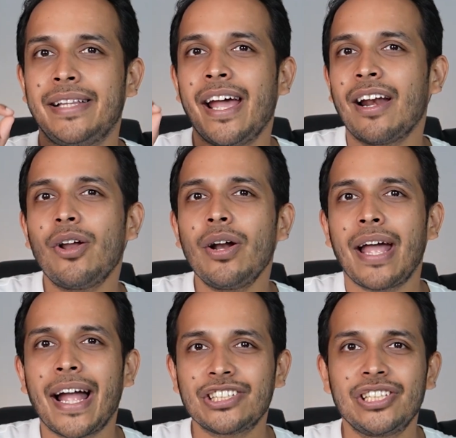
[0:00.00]
they are not
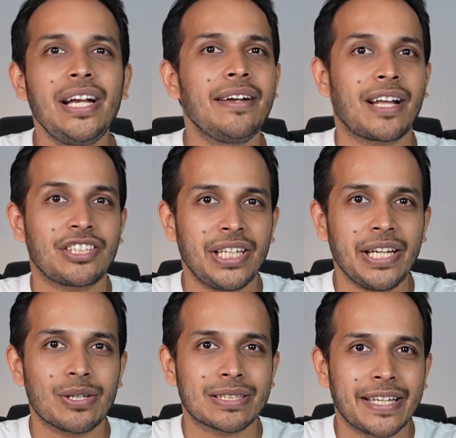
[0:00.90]
actually touching
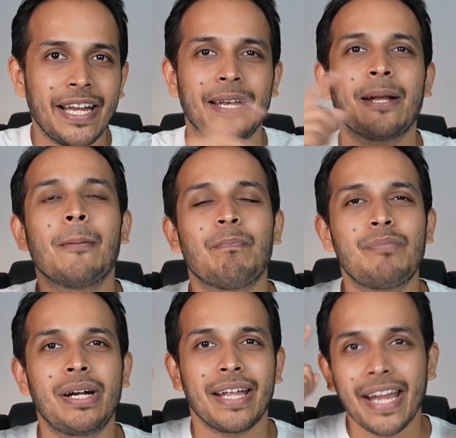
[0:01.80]
your skin,
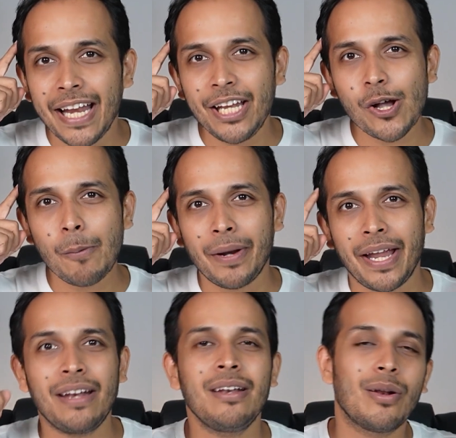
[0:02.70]
but in your
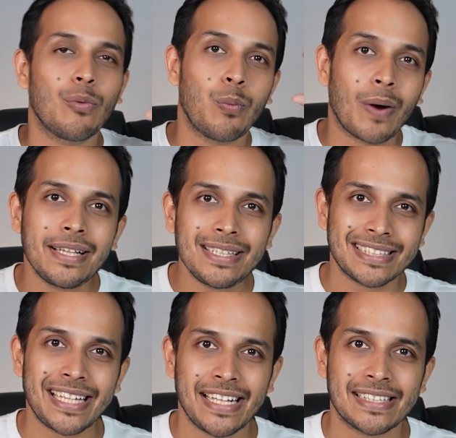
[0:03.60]
brain, one
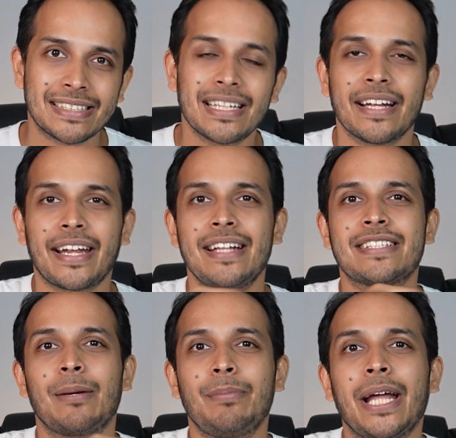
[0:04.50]
sense can
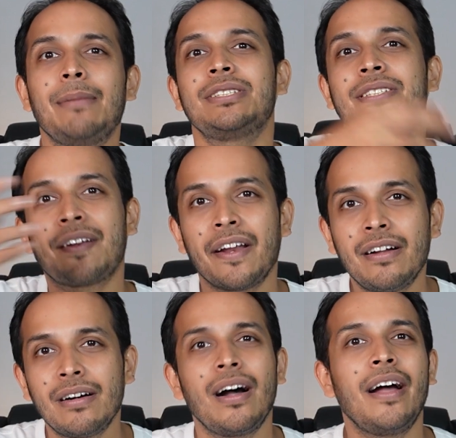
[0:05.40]
sometimes
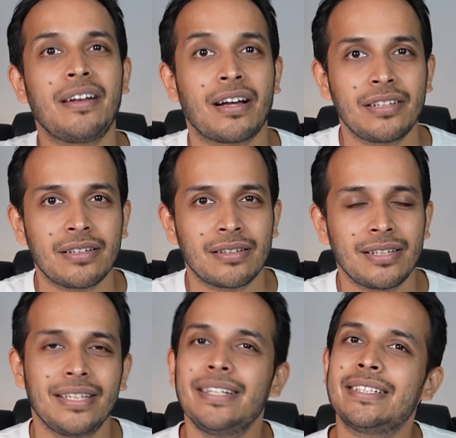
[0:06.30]
trigger another.
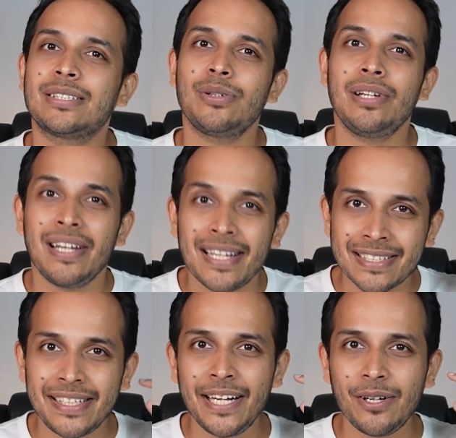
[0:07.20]
So,
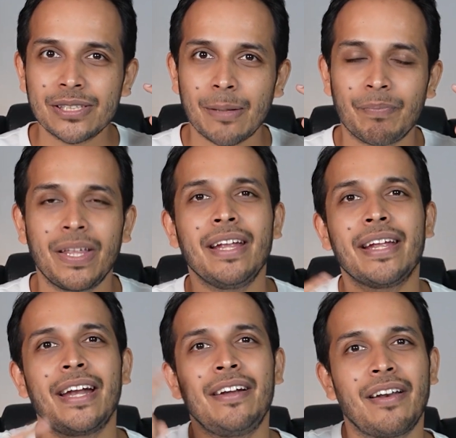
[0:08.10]
listening to something
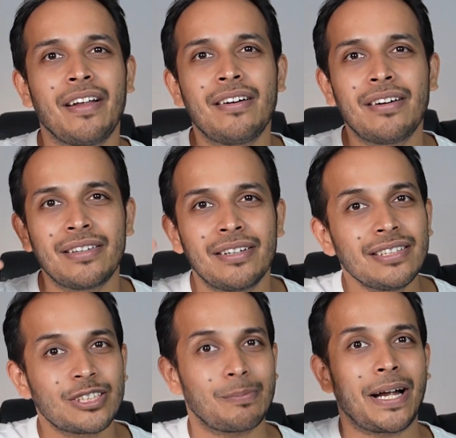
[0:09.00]
can trigger the
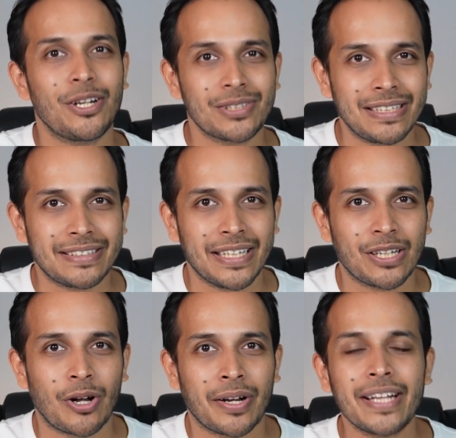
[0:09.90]
somatosensory
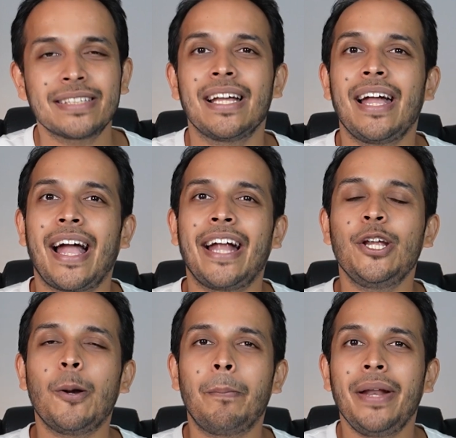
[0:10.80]
cortex, and
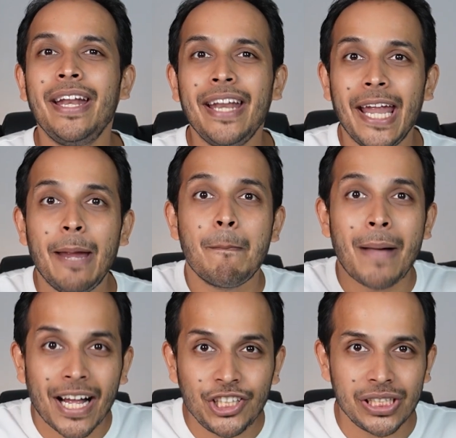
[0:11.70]
your brain
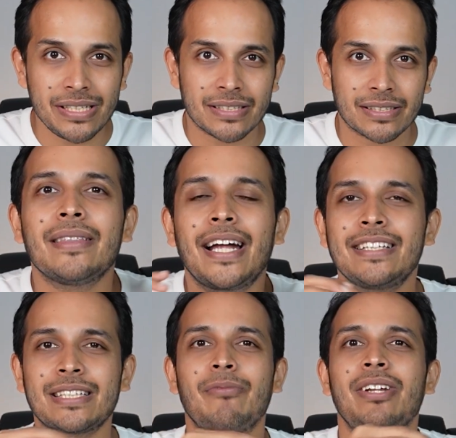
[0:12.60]
imagines
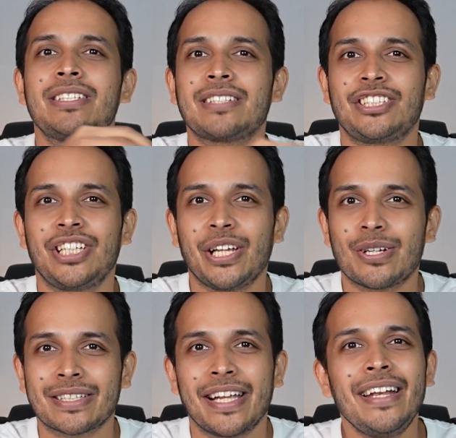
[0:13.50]
that someone is touching
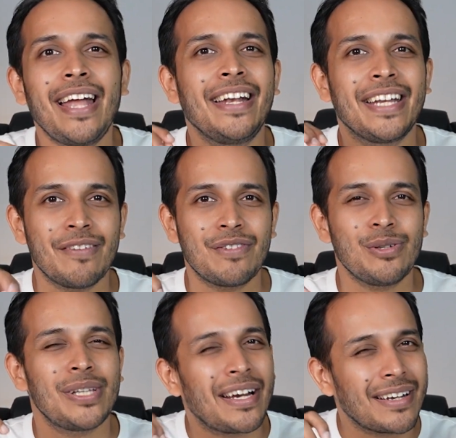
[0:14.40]
your skin and gives
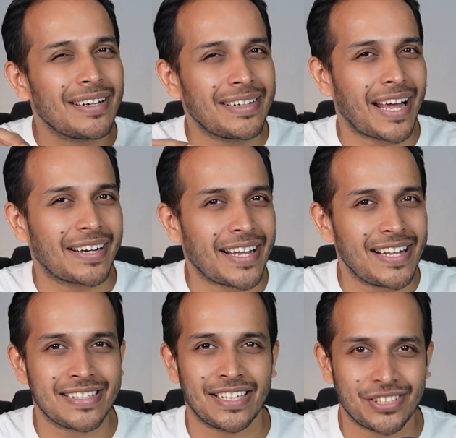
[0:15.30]
you that
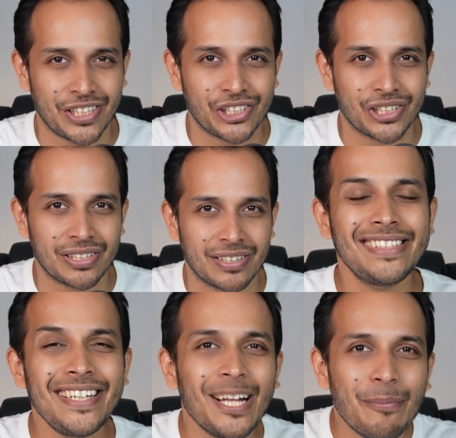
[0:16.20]
tactile sensation.
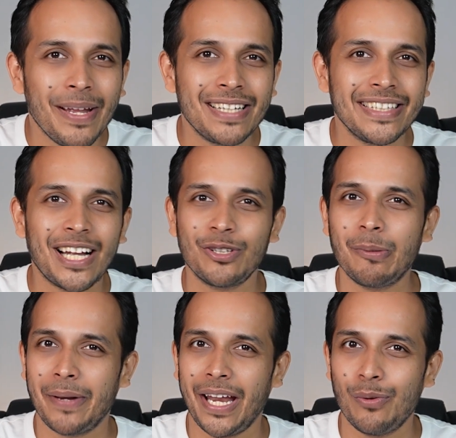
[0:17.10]
Isn't it amazing how the
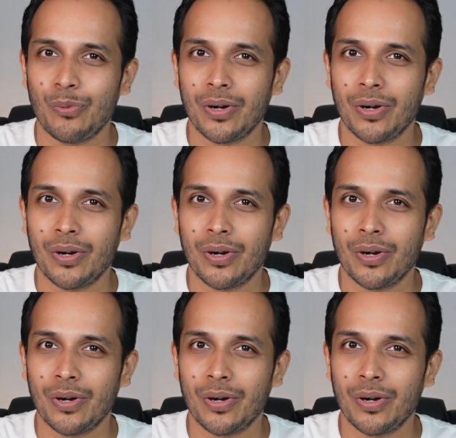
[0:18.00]
brain